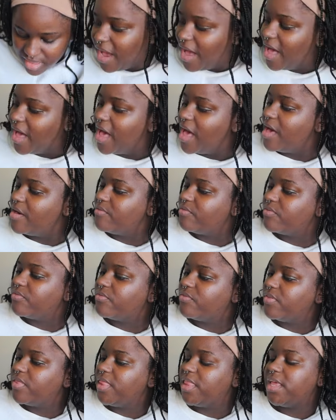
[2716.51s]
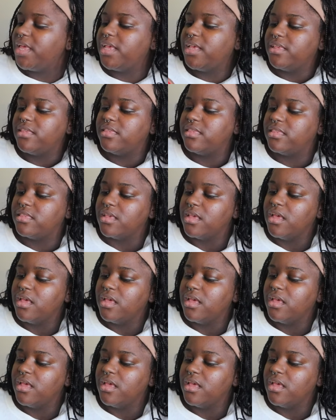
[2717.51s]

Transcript: I have this